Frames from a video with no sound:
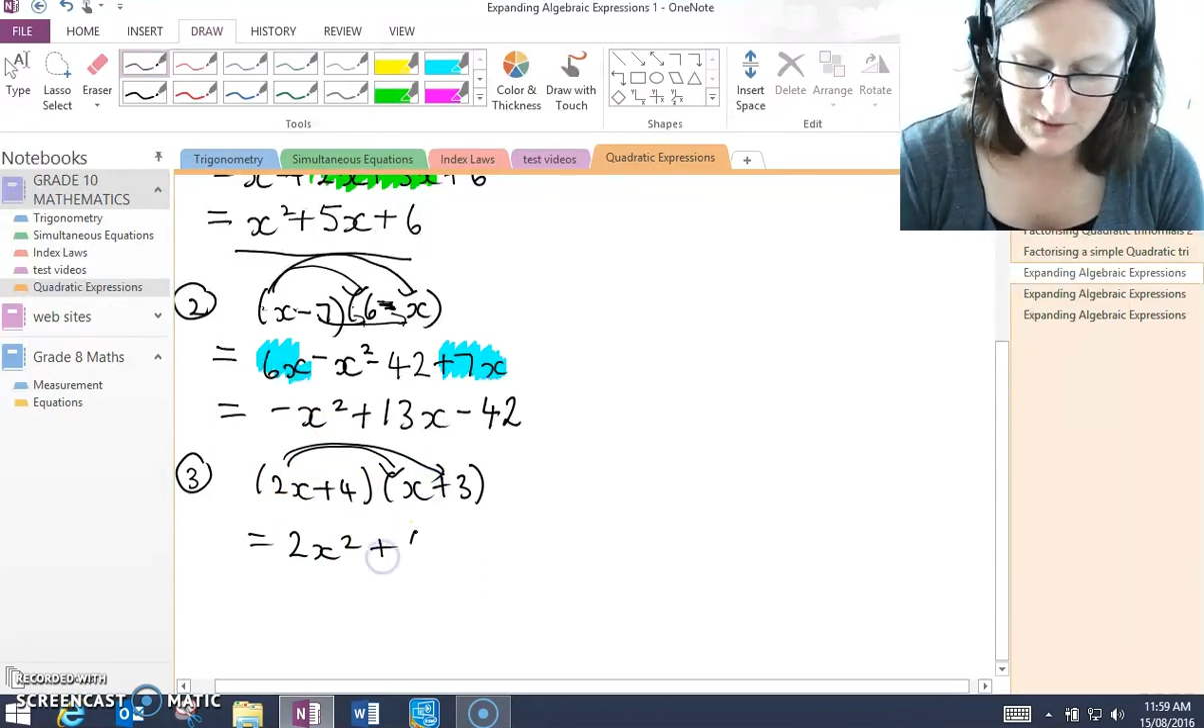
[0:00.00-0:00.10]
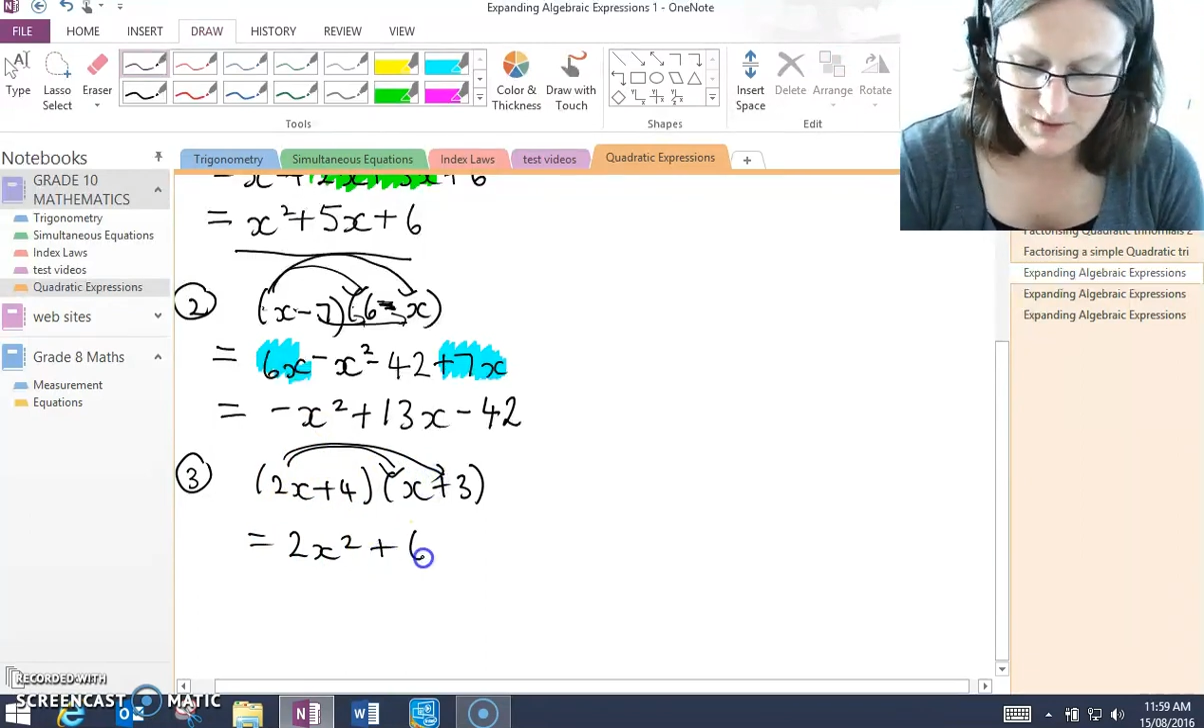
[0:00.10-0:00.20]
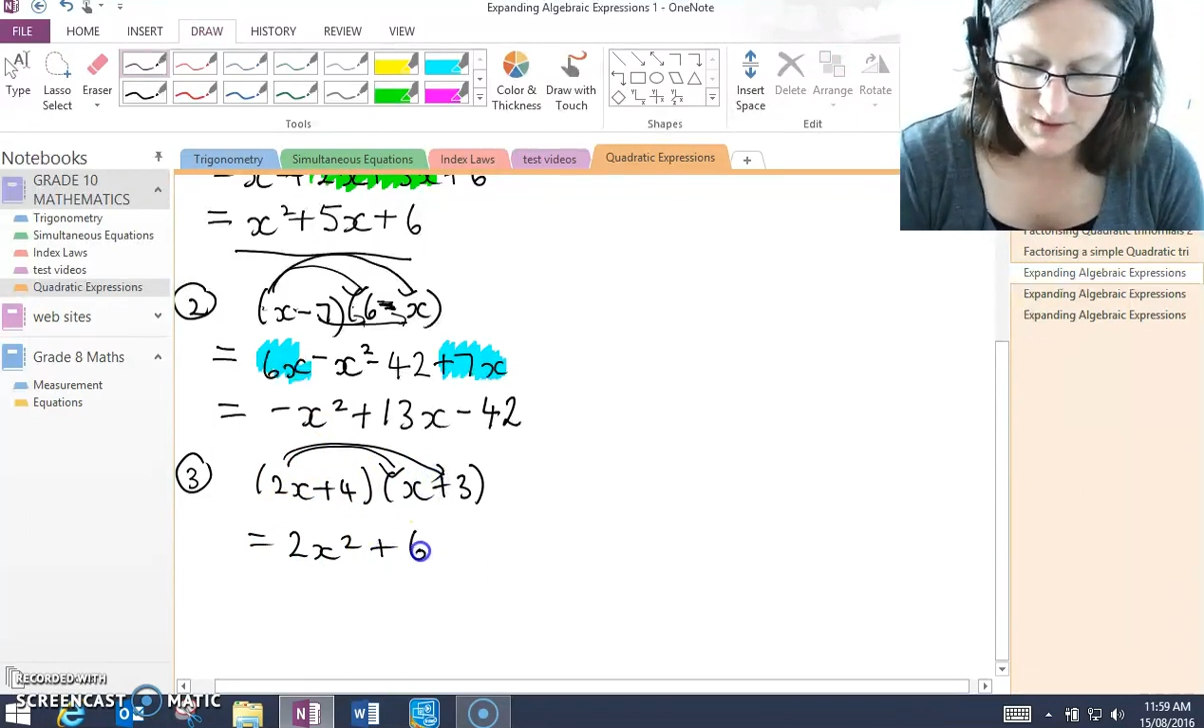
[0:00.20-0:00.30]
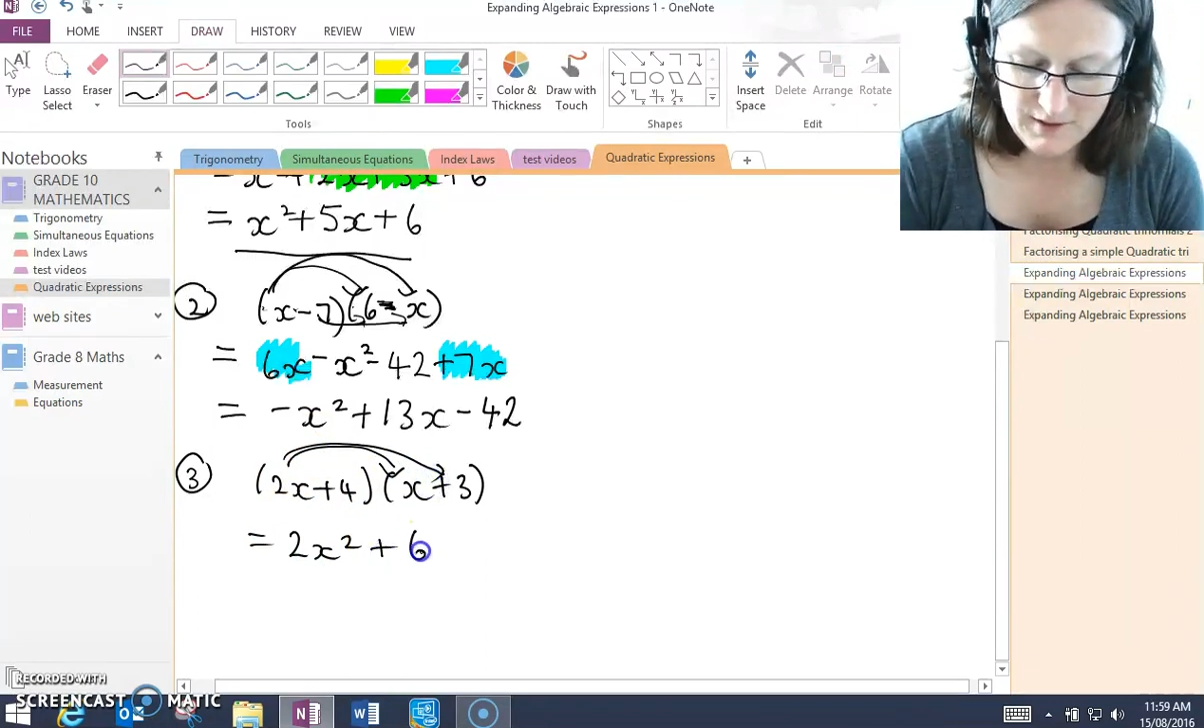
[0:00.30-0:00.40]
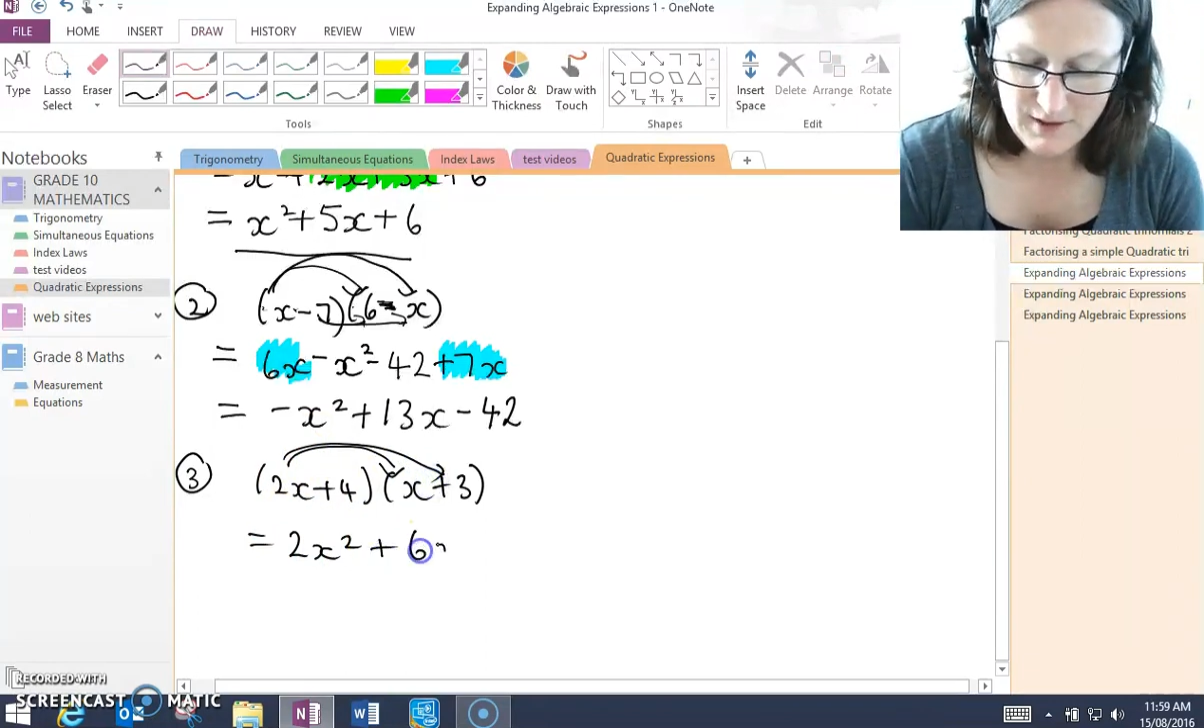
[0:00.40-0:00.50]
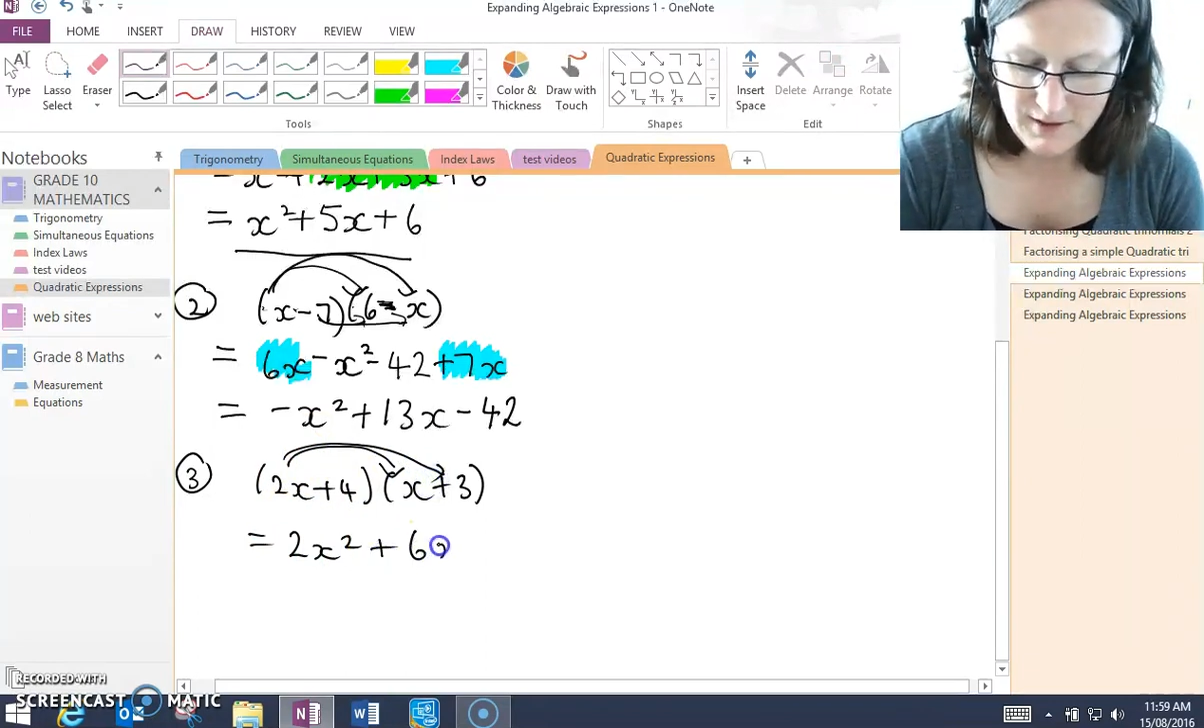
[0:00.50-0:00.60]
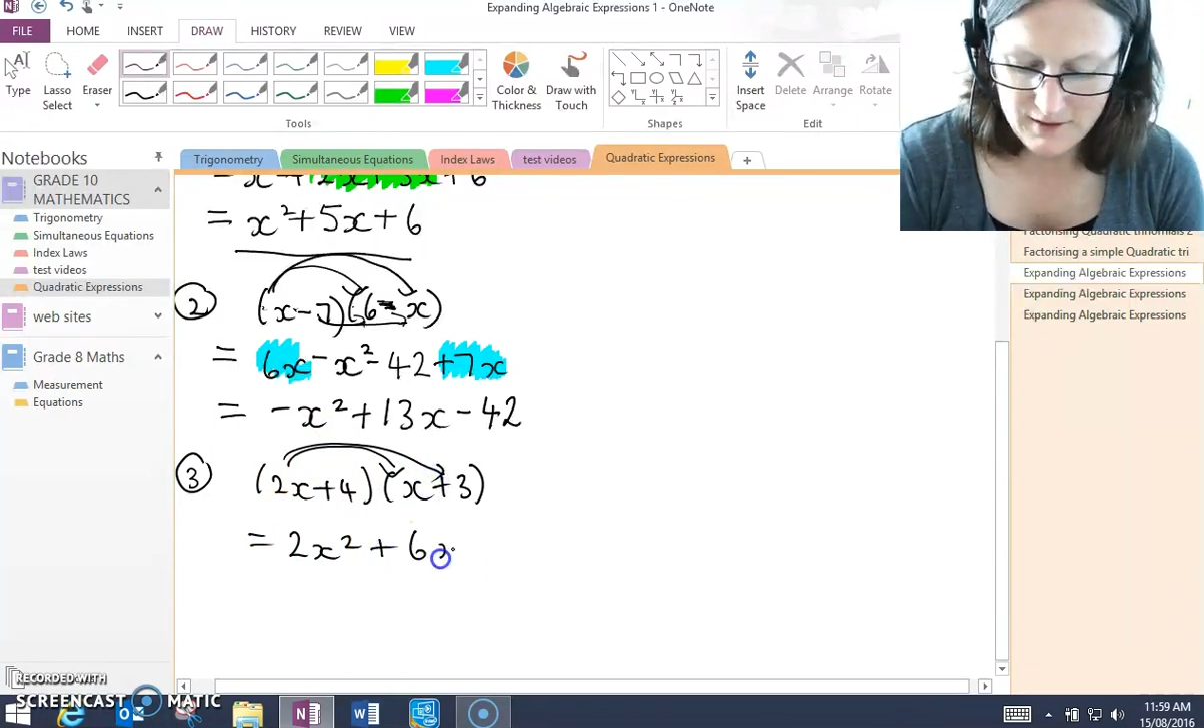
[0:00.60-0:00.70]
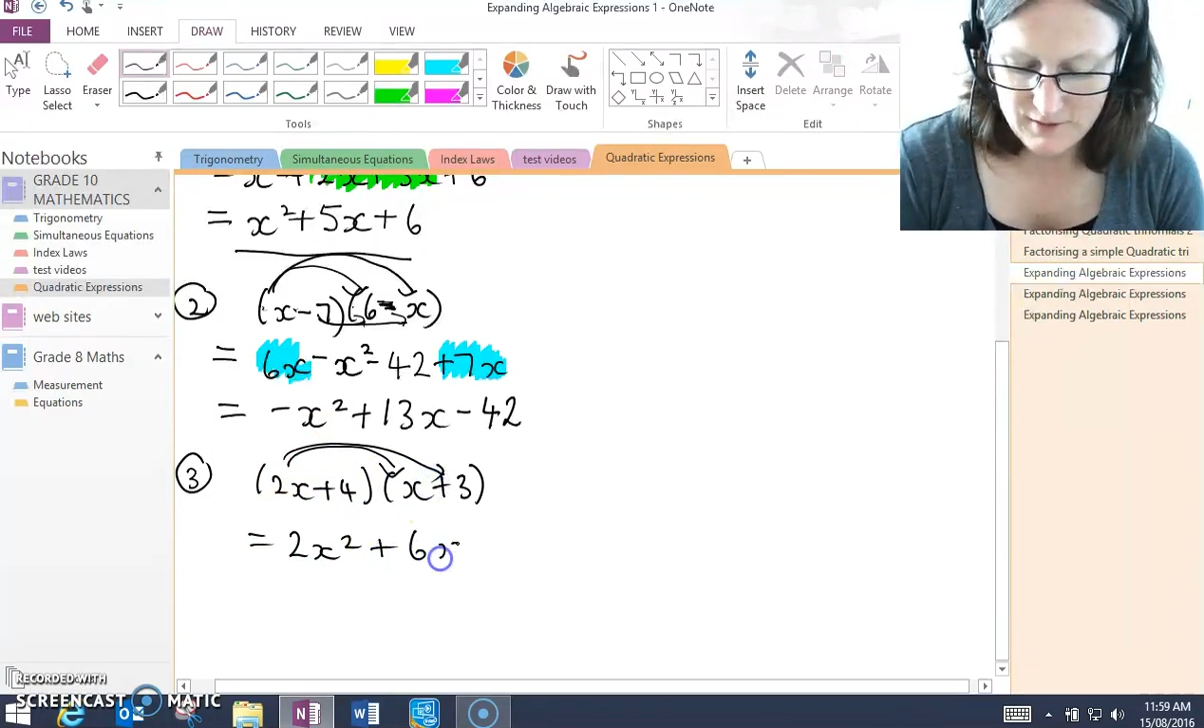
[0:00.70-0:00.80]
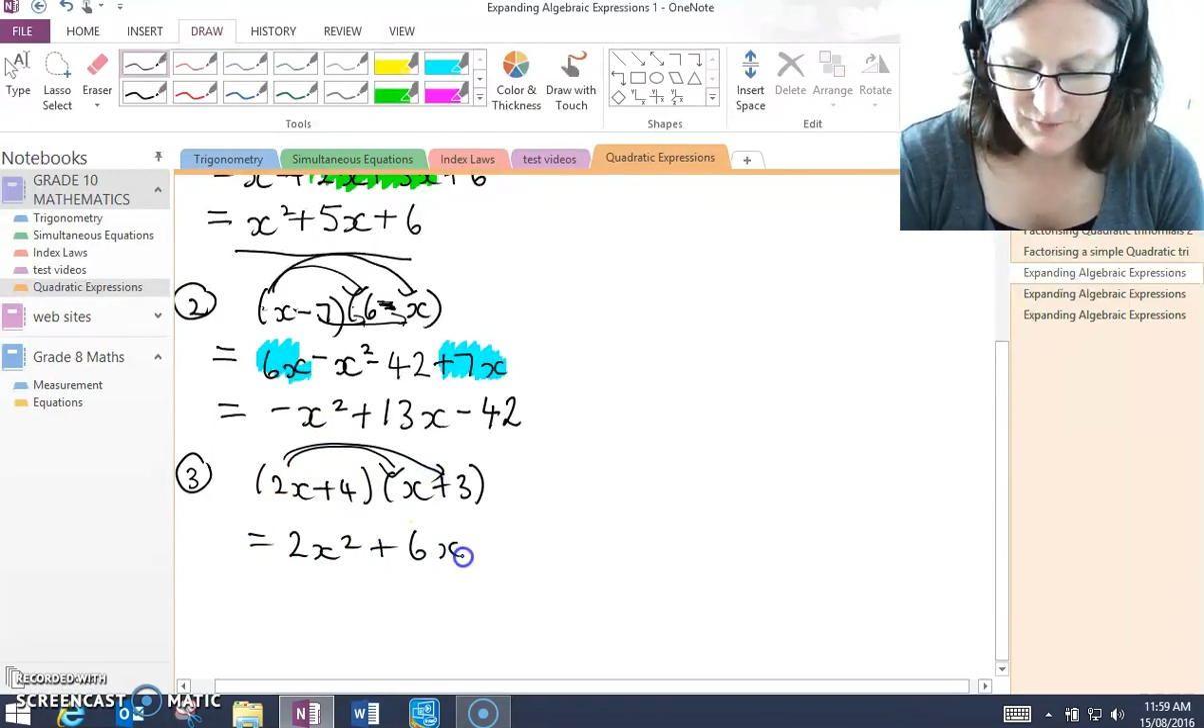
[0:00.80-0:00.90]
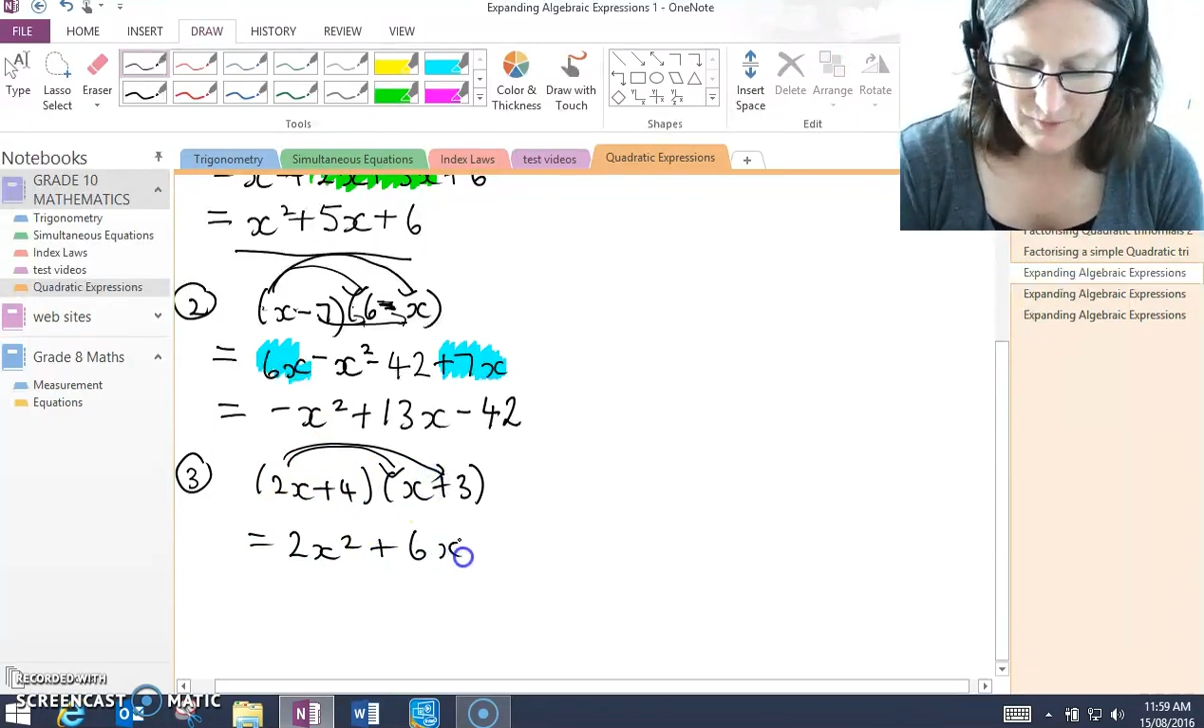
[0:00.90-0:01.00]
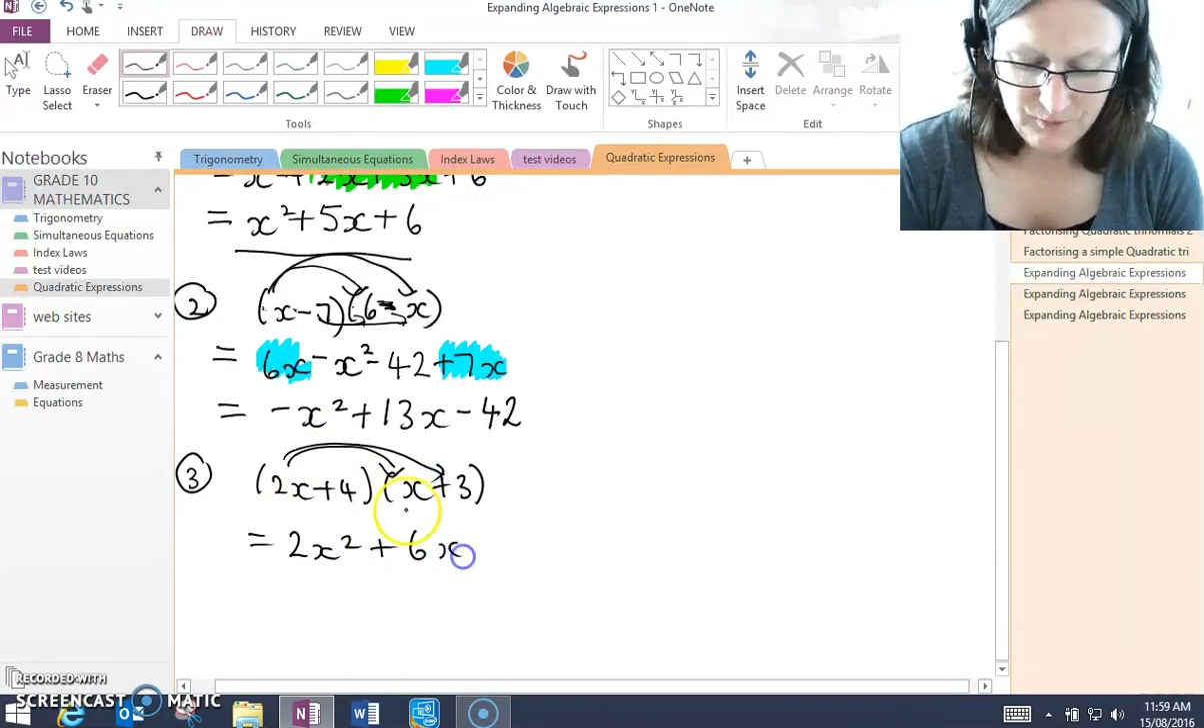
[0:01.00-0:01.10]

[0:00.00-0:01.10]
6x,